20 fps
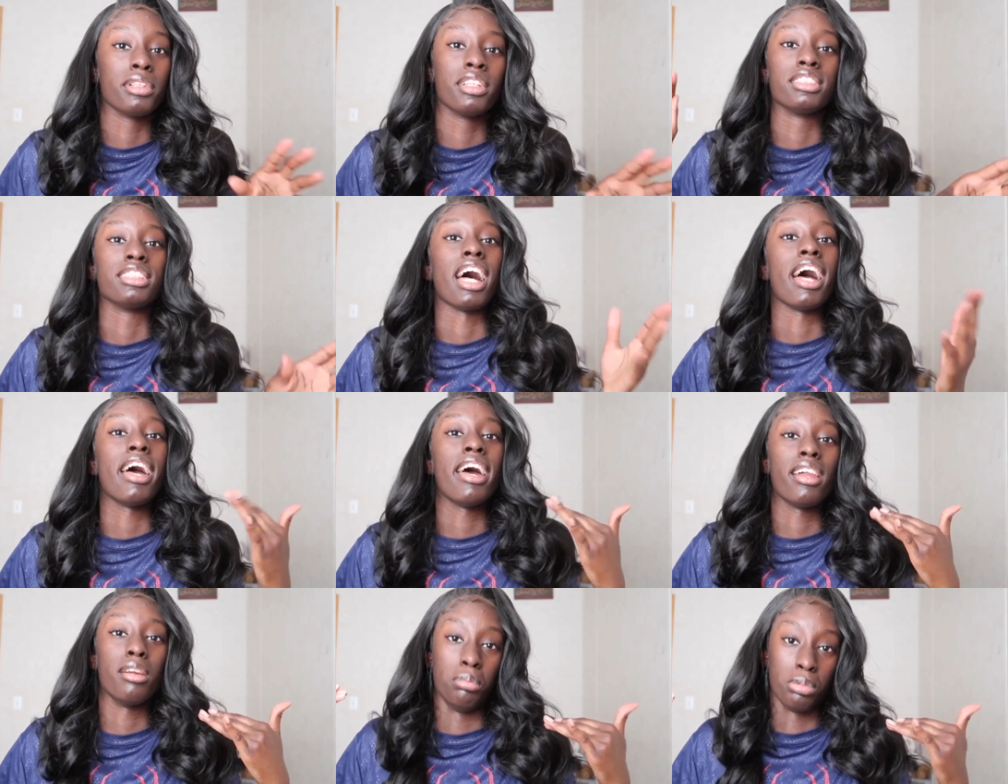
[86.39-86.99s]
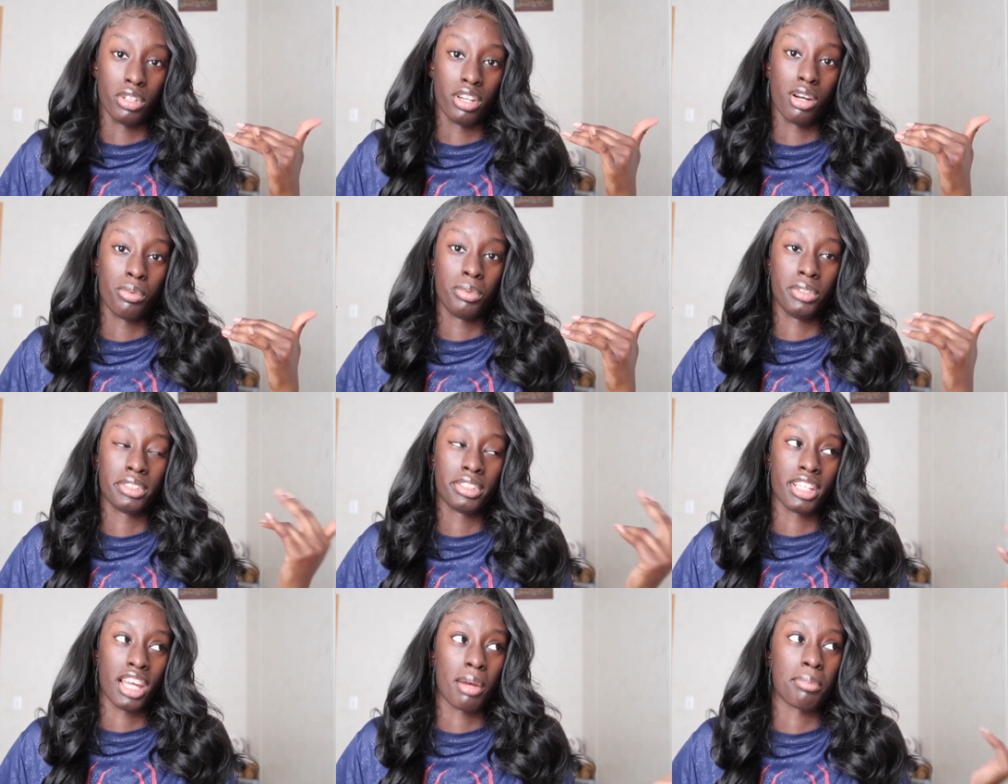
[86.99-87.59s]
because I had a brown
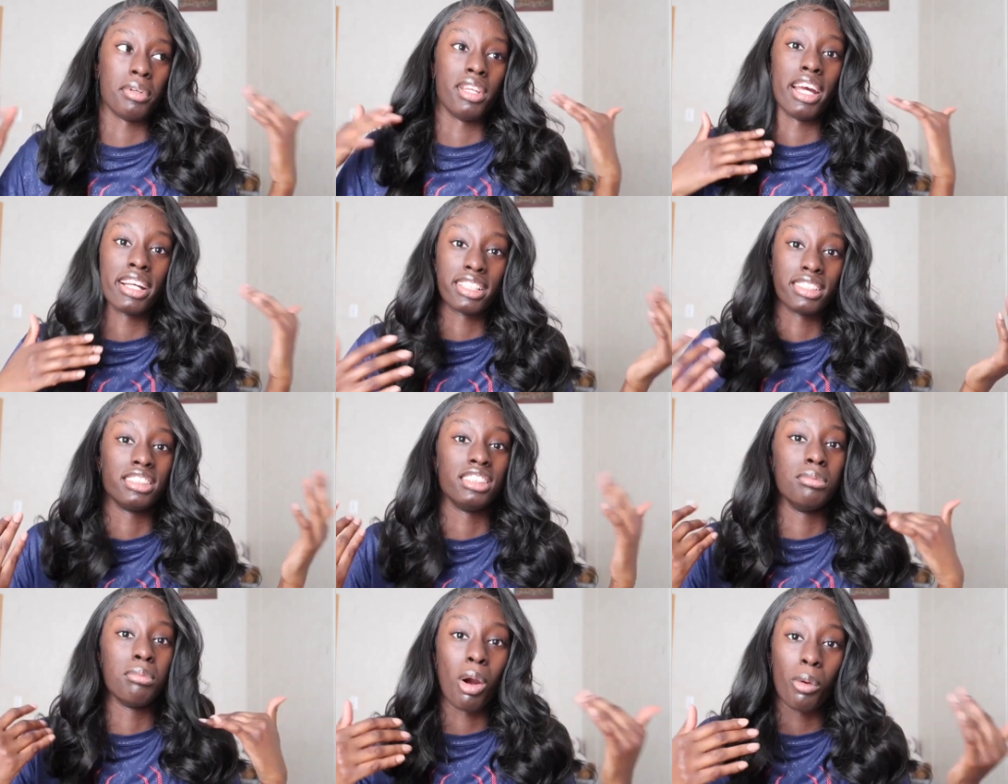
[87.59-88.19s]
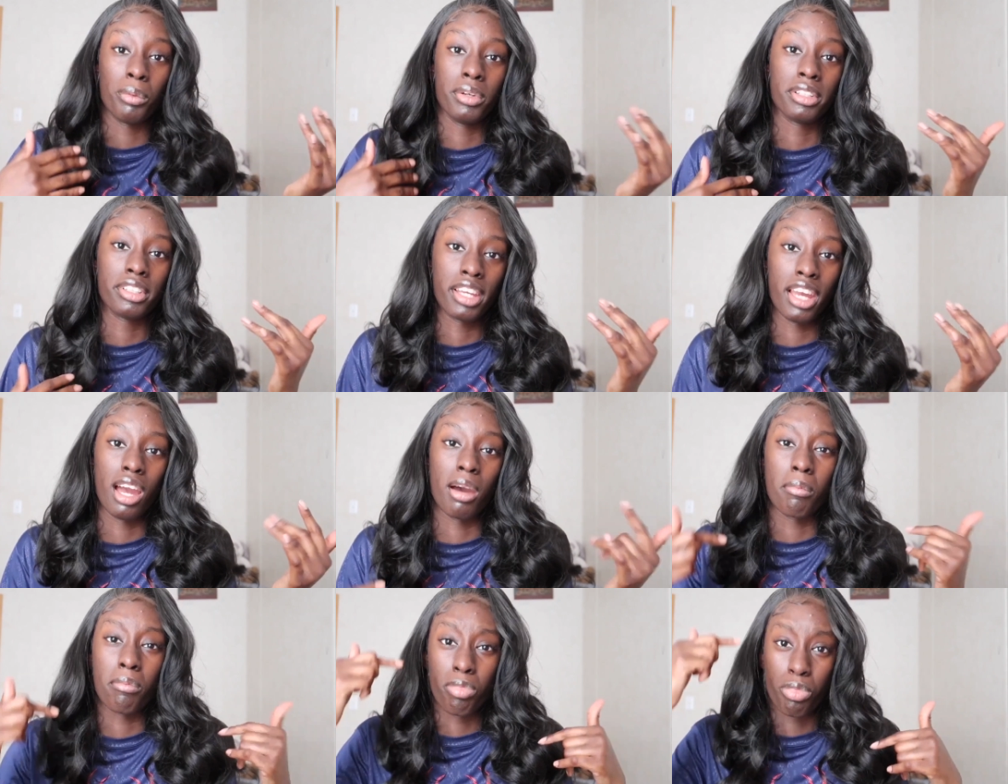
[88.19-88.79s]
wig cap and I could see my wig
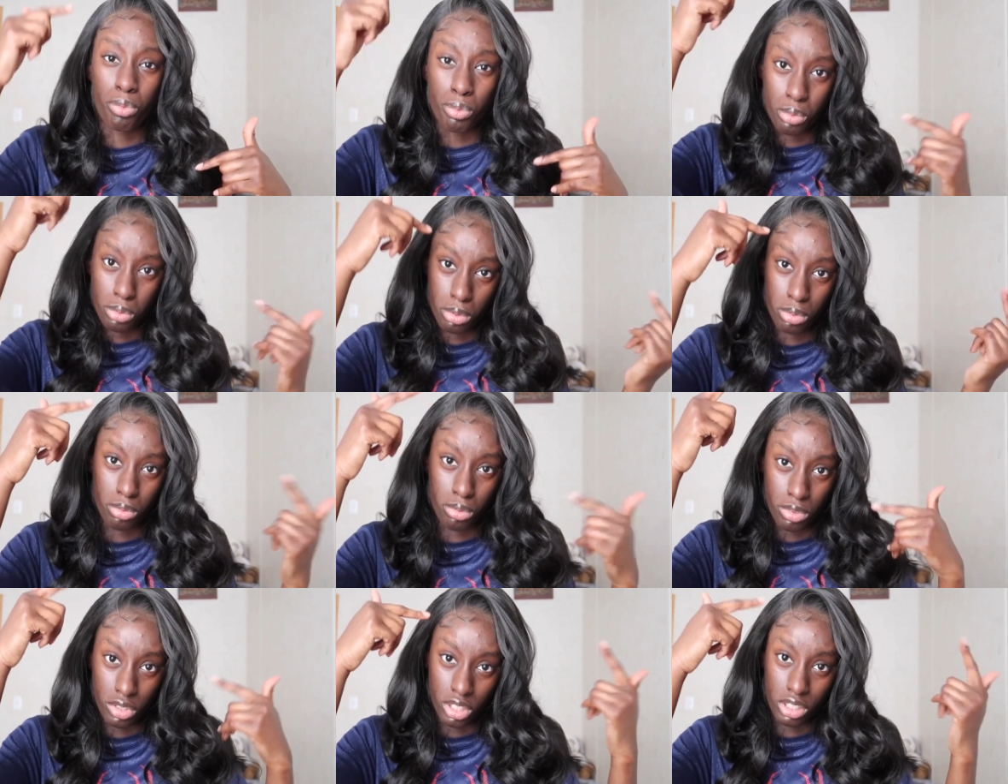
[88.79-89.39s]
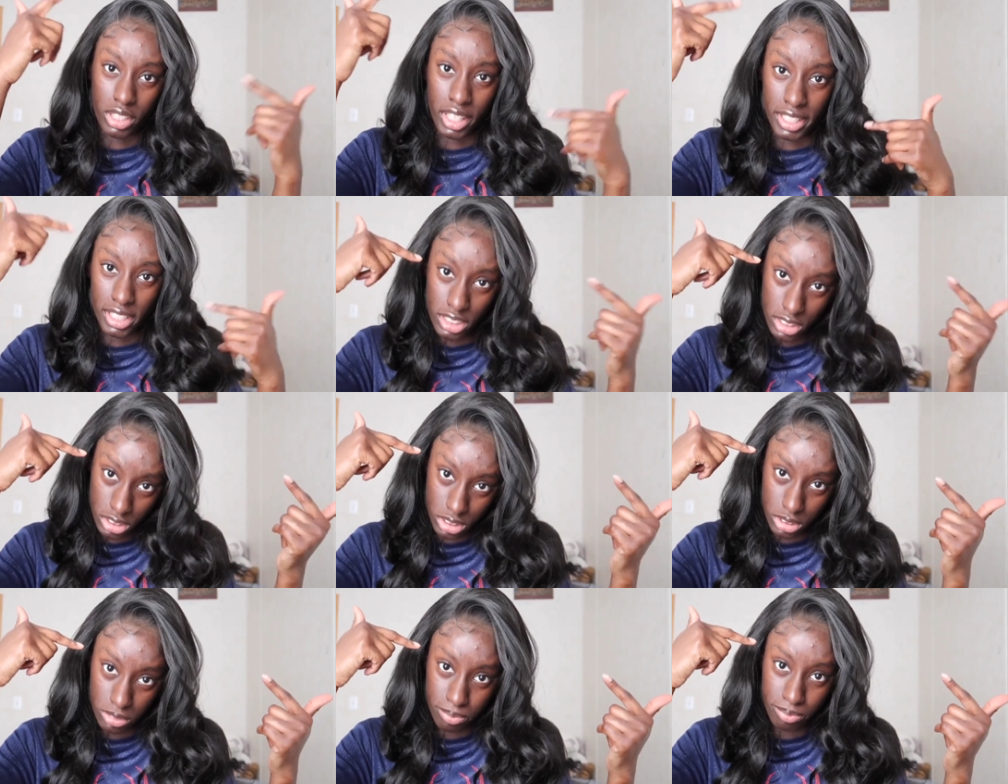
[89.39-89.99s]
cap through the
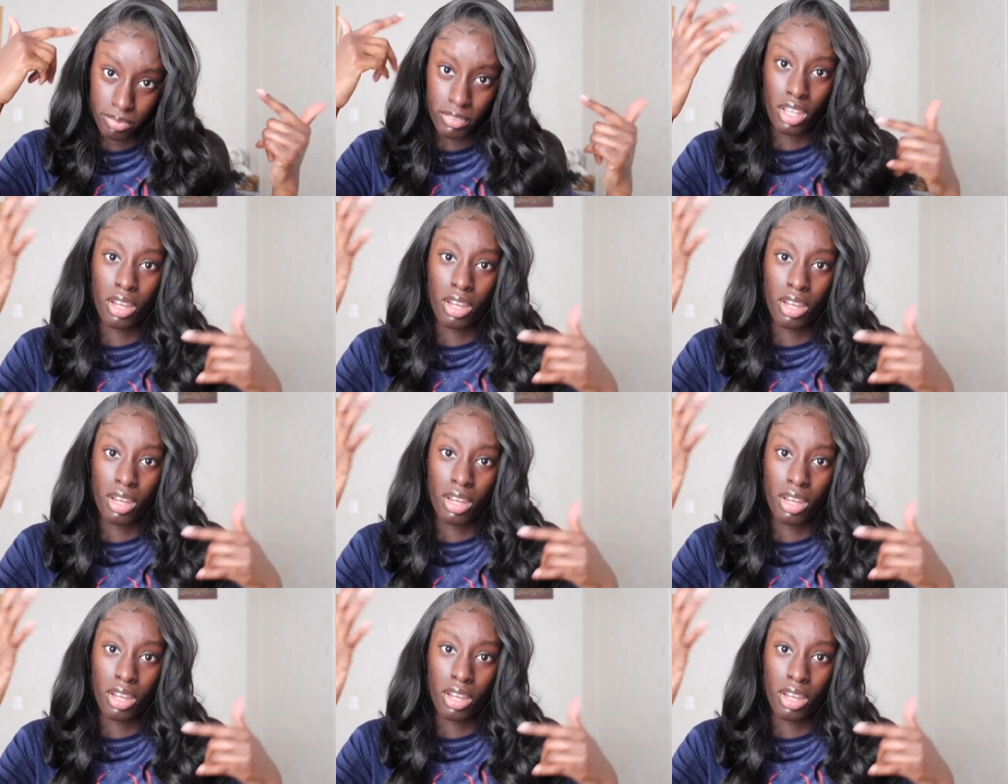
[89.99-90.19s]
lace,